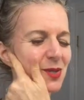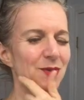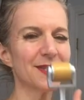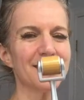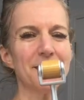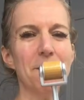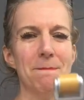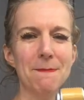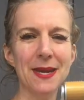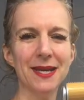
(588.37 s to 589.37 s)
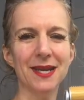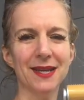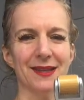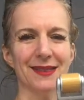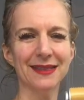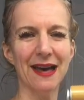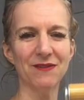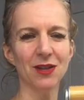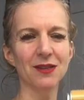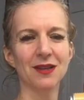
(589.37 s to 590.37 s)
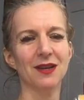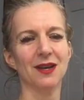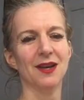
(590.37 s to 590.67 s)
So this is the mid level.